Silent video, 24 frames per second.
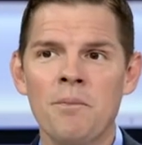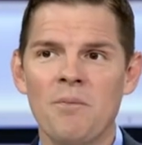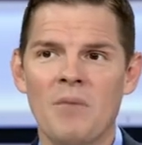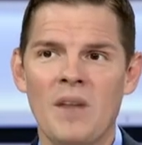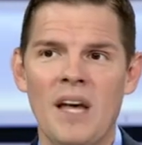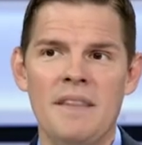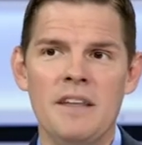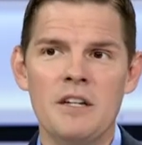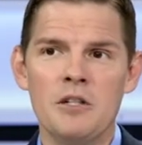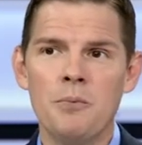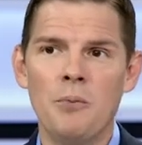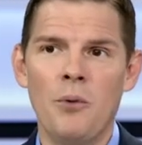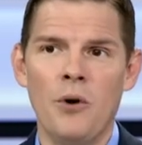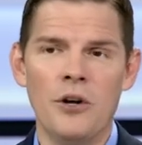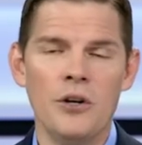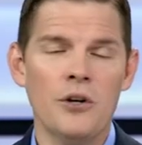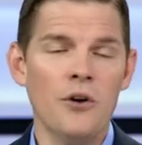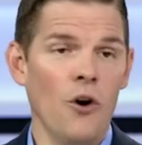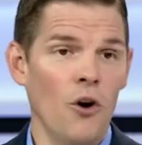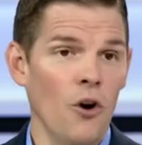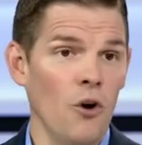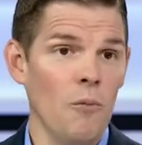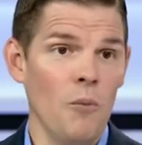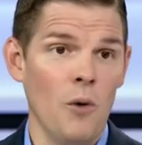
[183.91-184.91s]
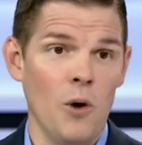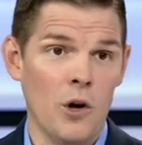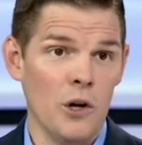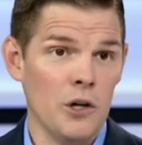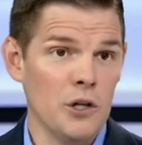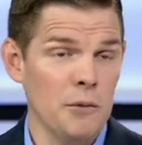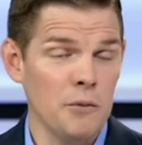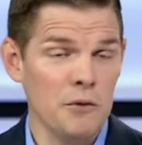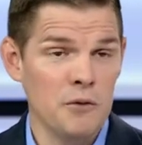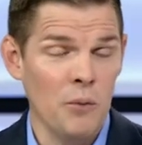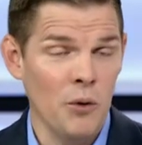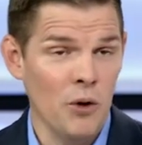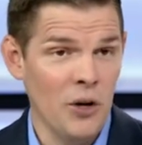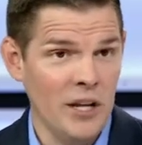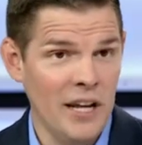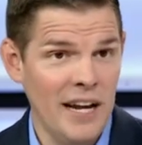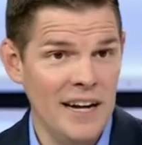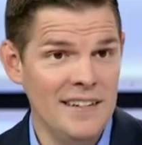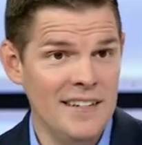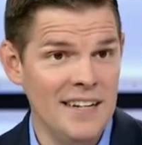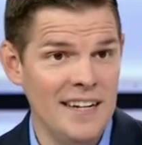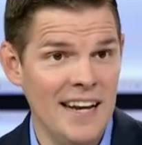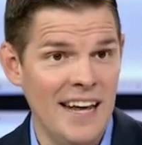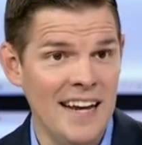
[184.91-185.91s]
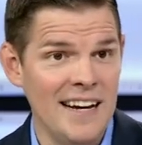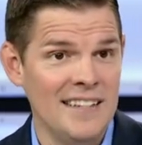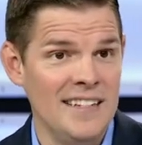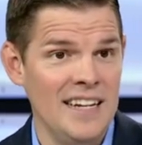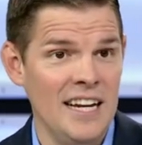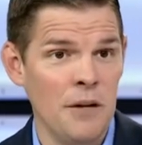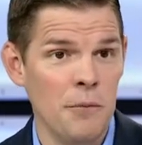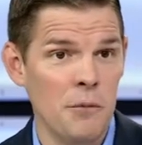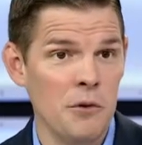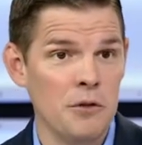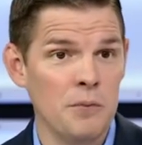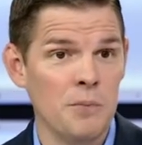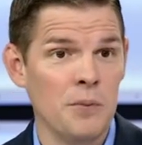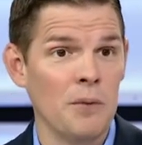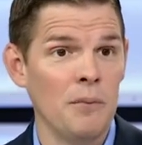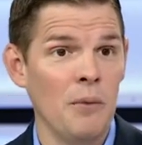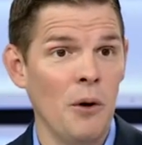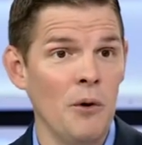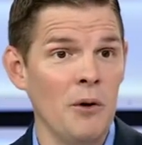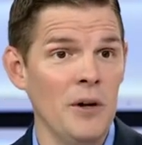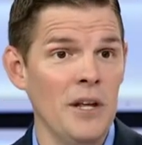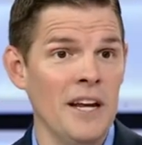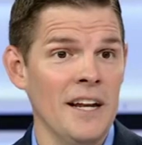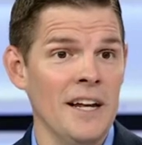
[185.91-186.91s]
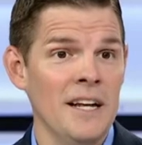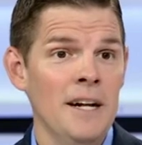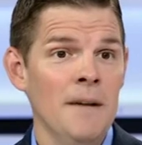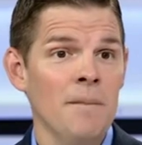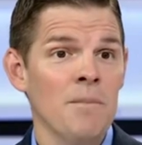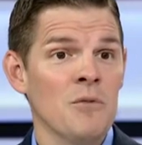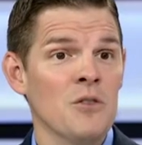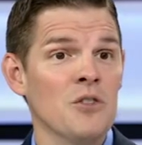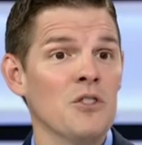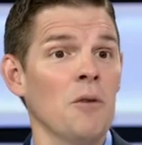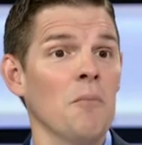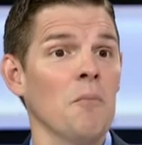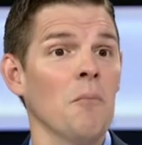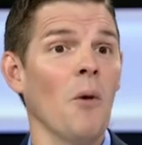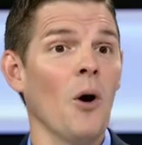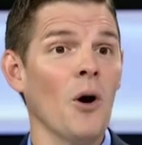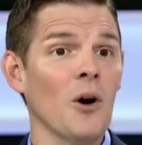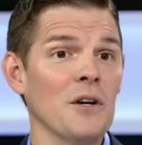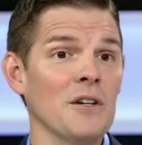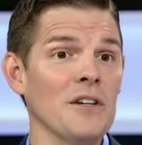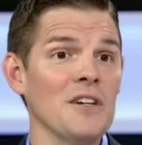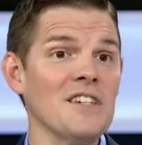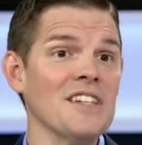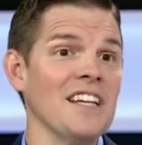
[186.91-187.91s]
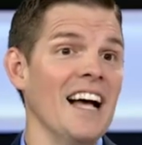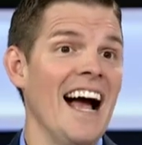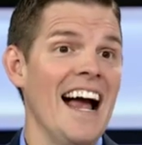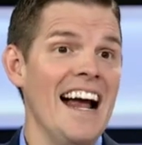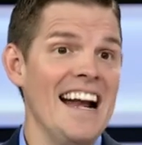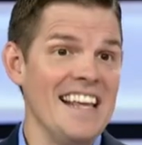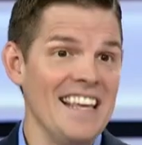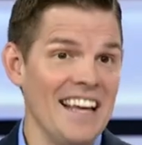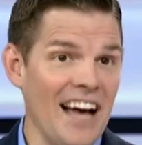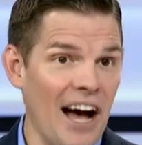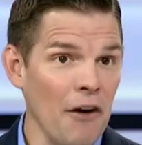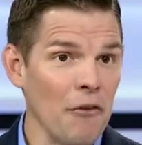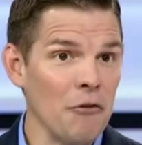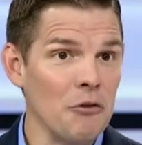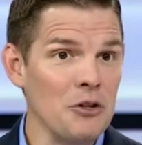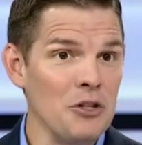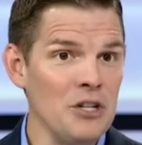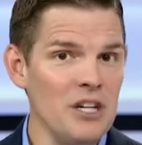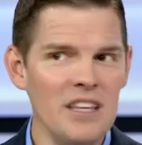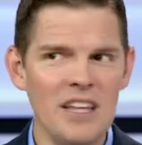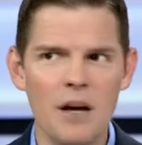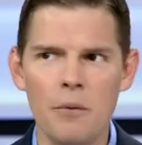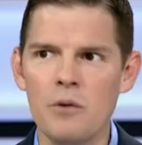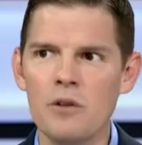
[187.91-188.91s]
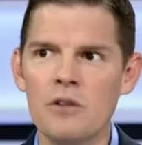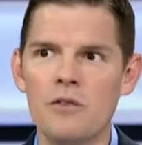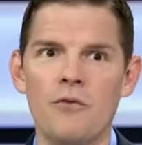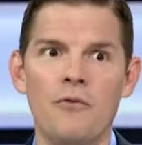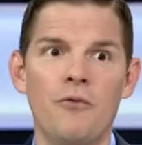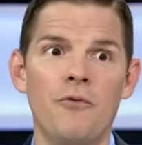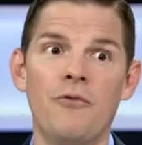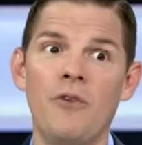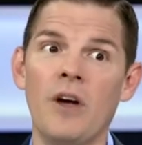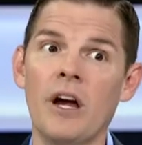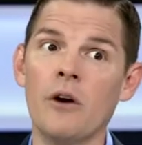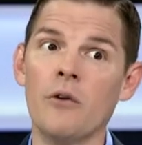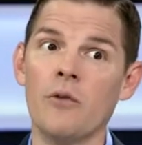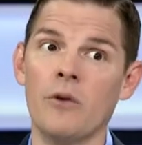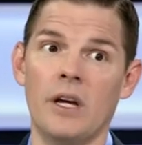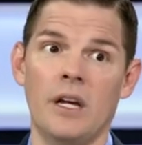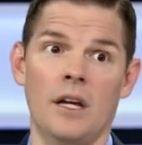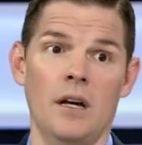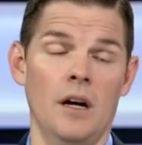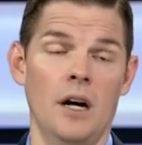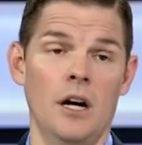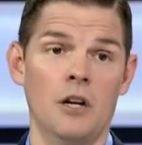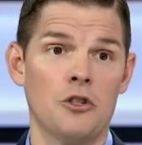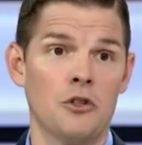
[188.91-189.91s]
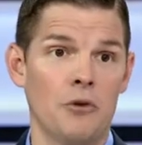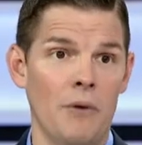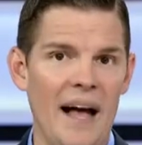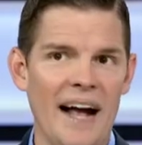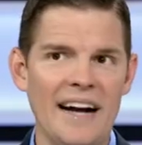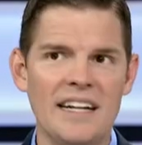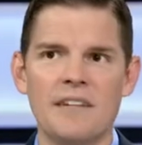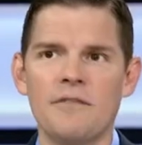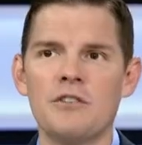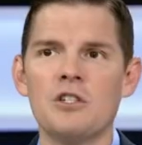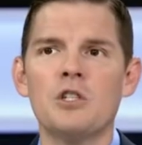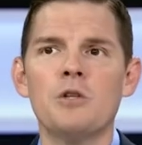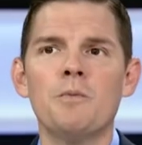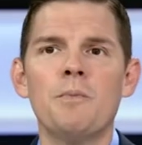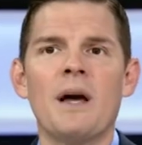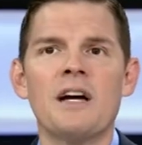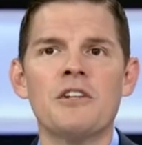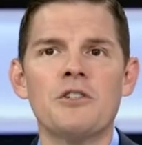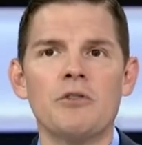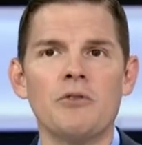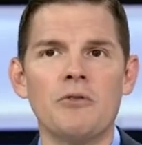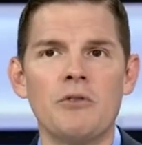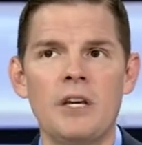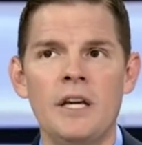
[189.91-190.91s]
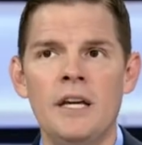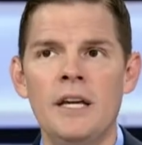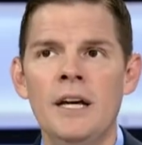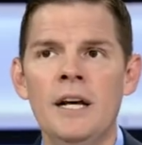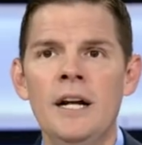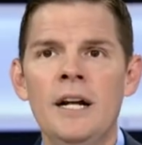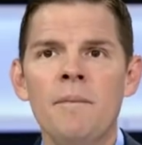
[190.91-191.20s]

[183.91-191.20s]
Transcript: at this point, Karl Marx, who was born in 1818, was promoting some Marxist ideology that was very attractive, especially